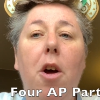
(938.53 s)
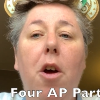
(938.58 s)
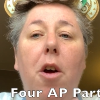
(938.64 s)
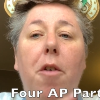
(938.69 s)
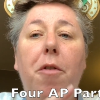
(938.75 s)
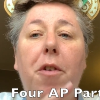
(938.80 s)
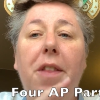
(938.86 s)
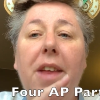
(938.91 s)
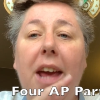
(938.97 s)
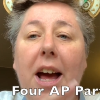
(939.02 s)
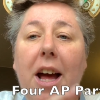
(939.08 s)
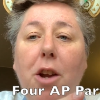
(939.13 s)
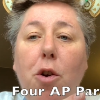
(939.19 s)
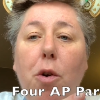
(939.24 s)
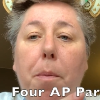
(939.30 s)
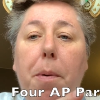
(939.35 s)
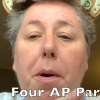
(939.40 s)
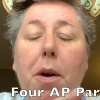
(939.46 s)
for the
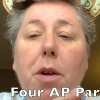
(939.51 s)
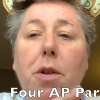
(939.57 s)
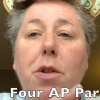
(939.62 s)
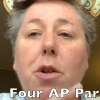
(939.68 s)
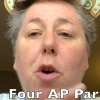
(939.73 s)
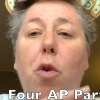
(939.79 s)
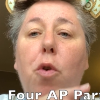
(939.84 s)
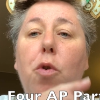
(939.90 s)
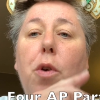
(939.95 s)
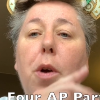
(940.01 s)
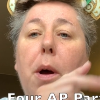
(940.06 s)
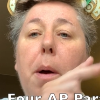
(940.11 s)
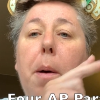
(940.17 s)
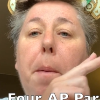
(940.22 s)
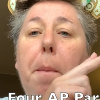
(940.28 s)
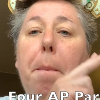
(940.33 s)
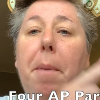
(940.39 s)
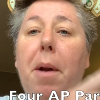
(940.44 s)
annual pass holder
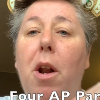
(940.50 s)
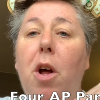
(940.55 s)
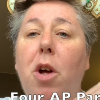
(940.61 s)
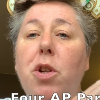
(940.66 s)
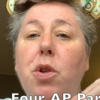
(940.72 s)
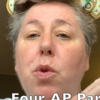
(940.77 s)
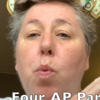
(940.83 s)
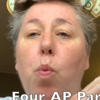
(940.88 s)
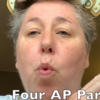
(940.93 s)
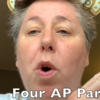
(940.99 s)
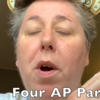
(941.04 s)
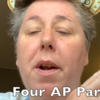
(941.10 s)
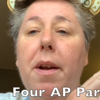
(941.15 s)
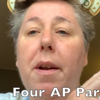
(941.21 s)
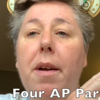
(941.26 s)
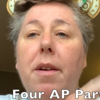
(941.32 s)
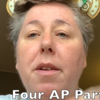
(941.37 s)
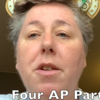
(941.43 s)
plus 1.